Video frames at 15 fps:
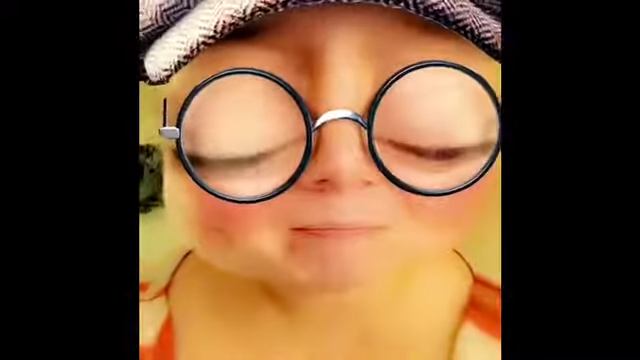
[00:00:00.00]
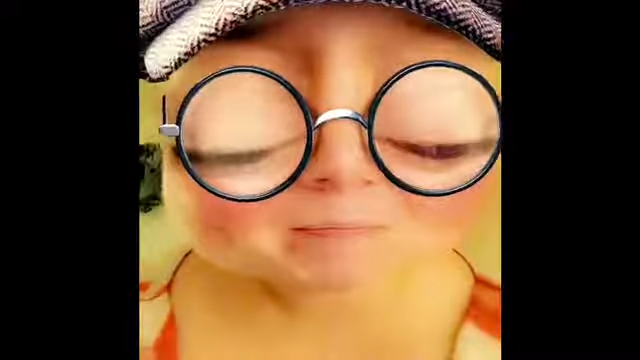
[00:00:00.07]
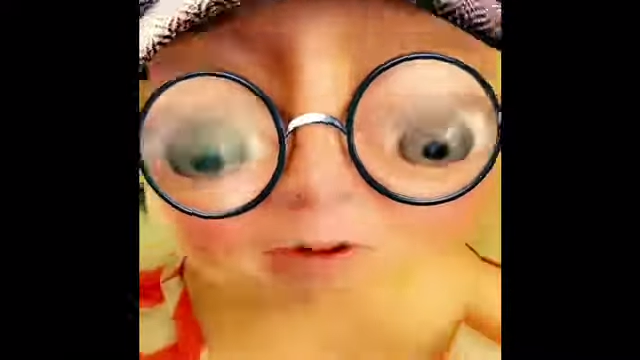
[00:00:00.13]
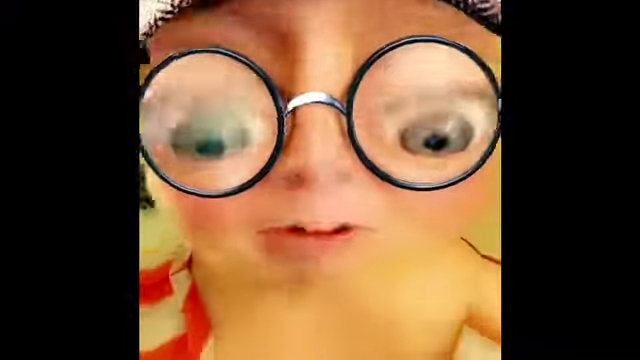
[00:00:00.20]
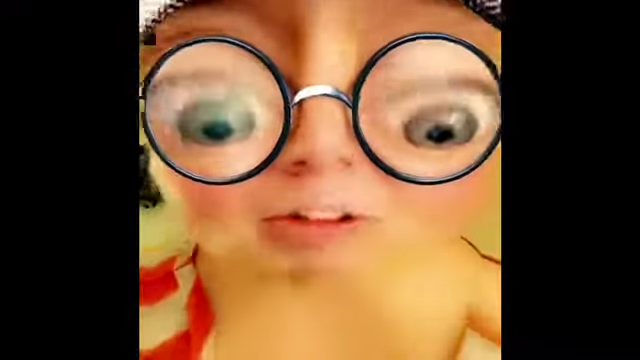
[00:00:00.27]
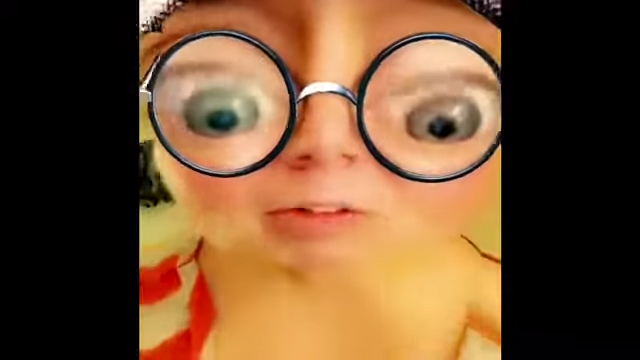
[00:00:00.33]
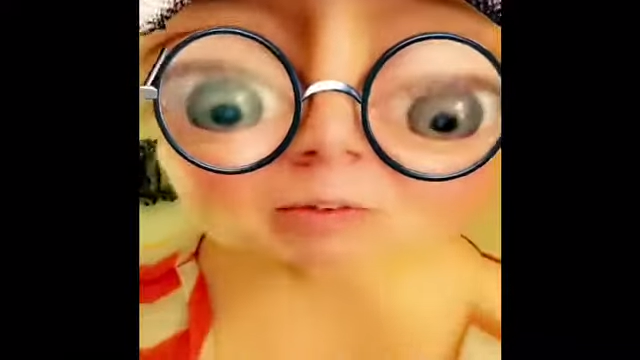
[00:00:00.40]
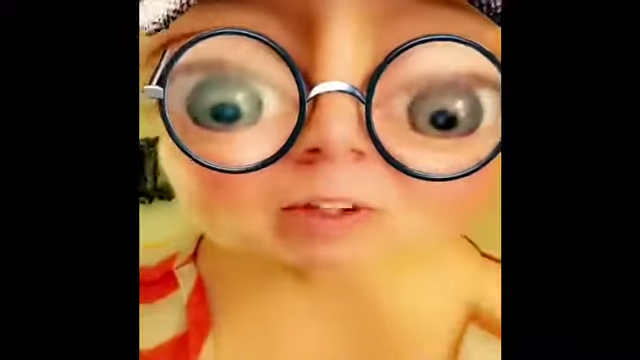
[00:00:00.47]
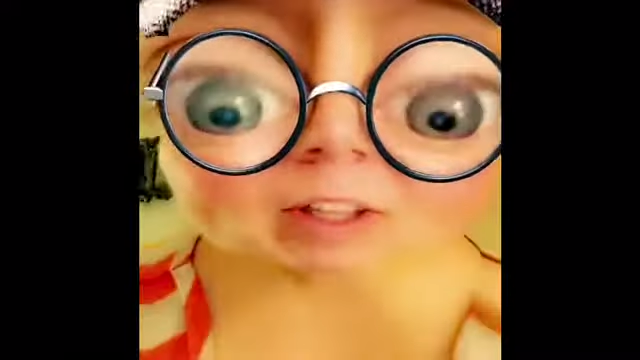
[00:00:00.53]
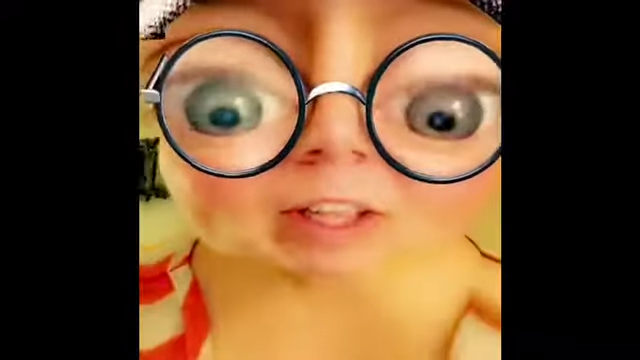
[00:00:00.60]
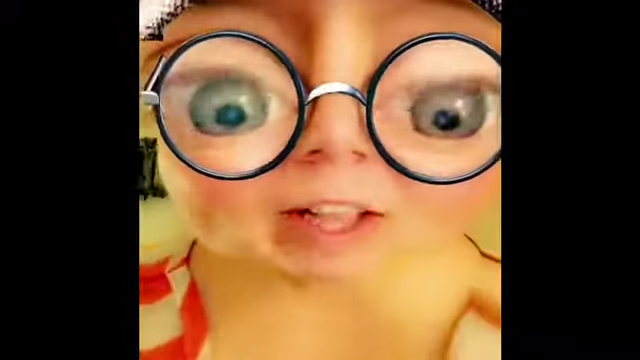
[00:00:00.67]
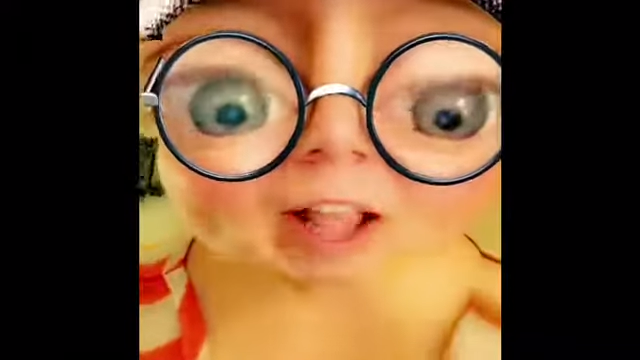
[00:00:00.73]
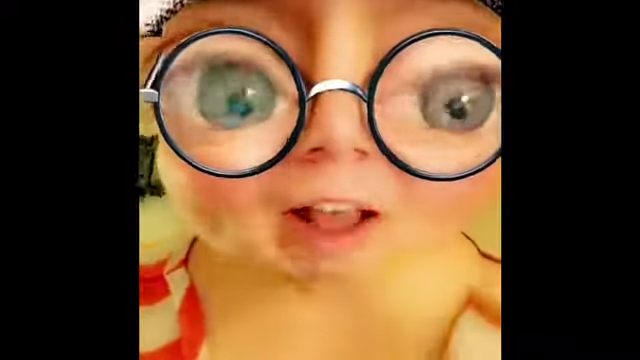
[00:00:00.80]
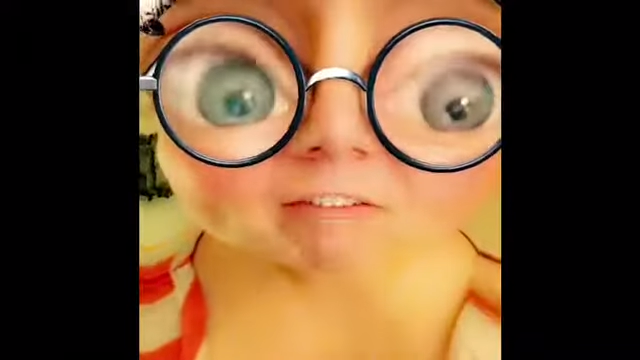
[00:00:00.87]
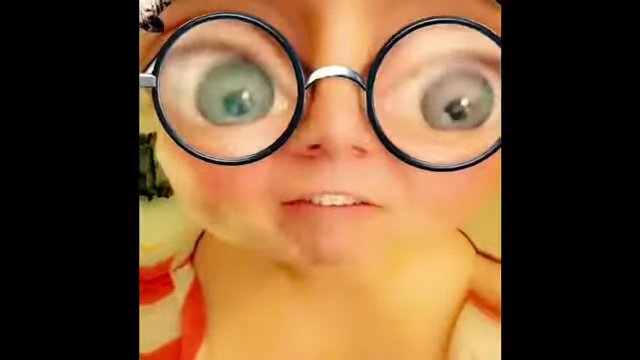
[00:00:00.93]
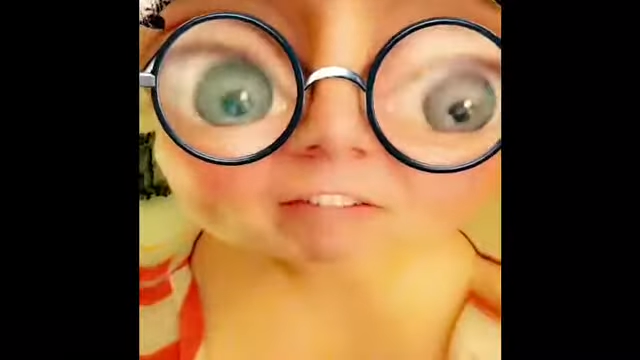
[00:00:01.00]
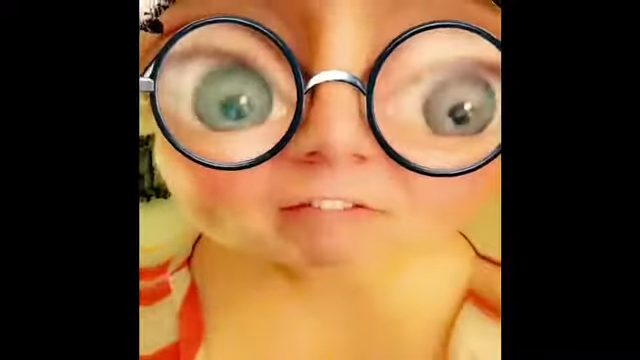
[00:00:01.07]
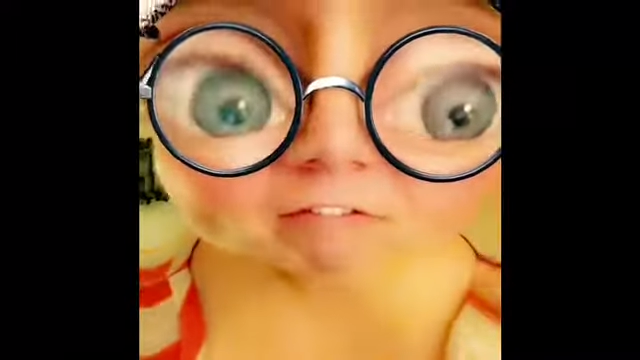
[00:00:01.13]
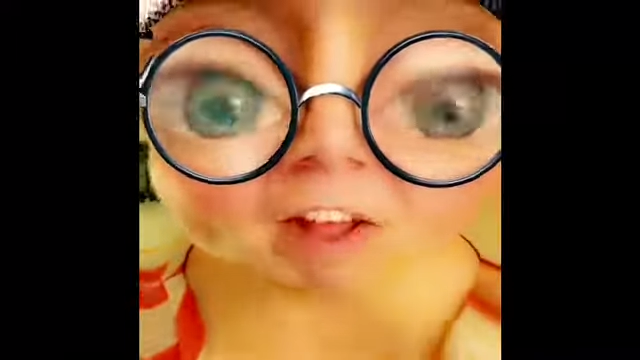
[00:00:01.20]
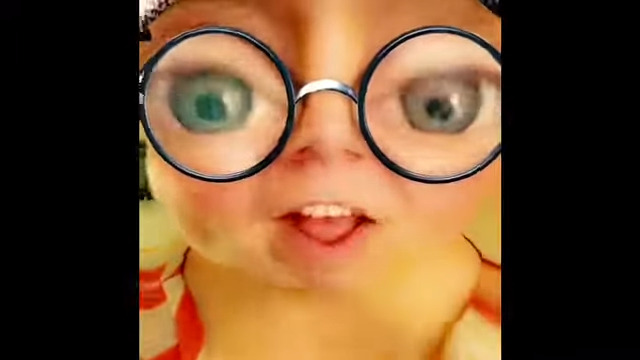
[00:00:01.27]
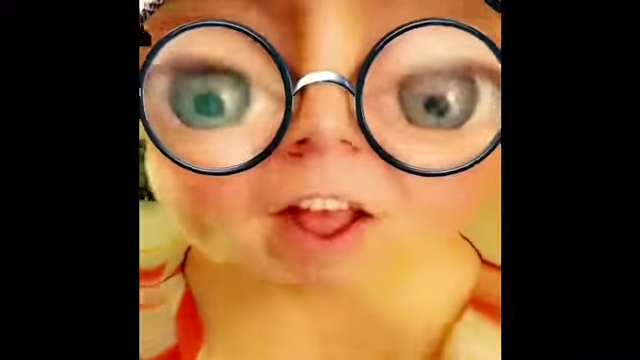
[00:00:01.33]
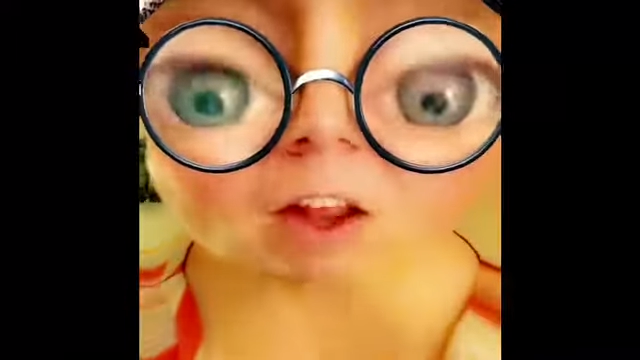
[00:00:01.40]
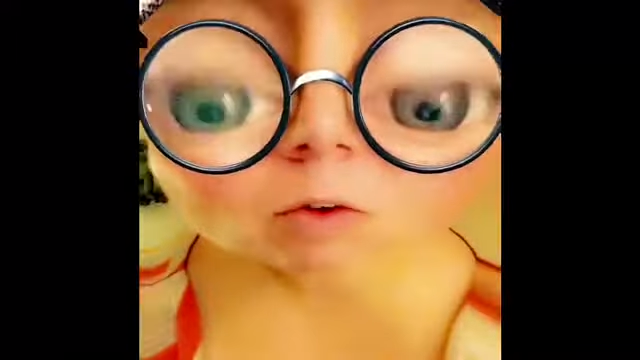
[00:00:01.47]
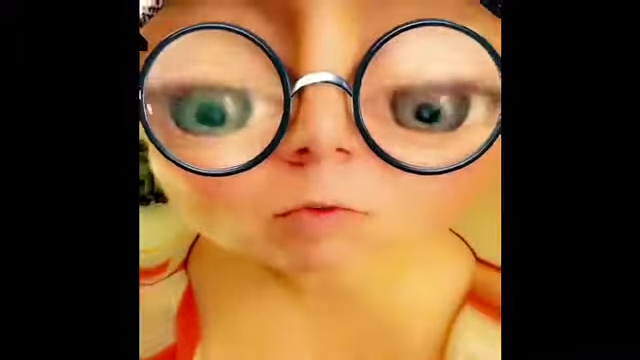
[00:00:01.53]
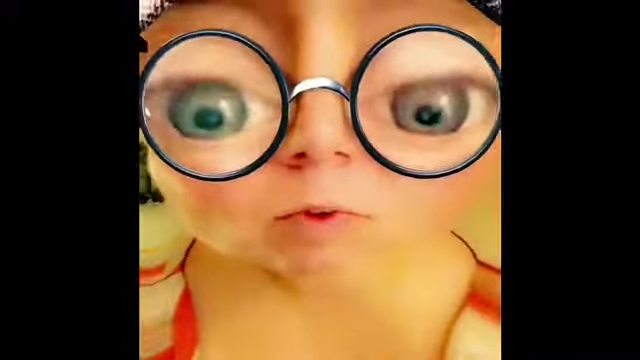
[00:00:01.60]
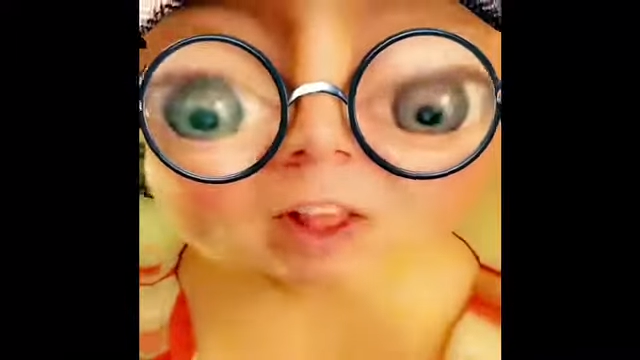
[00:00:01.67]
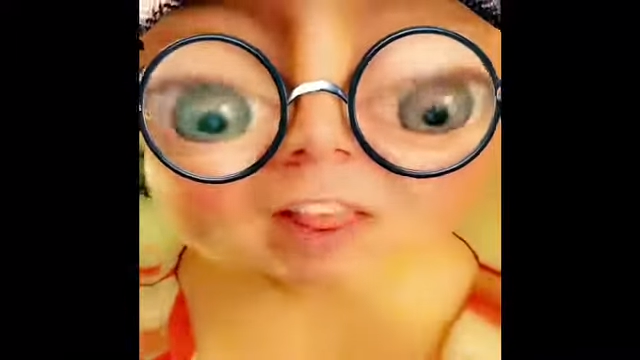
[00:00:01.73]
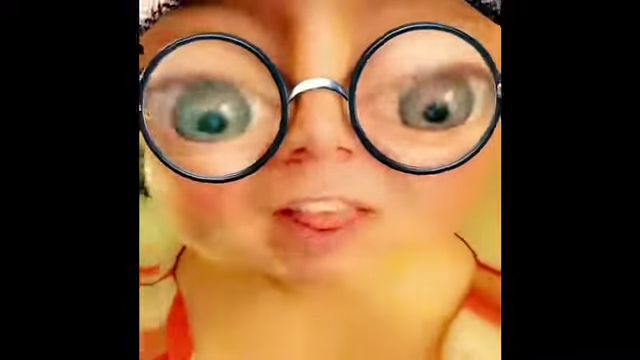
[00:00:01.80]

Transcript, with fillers: I was really having fun with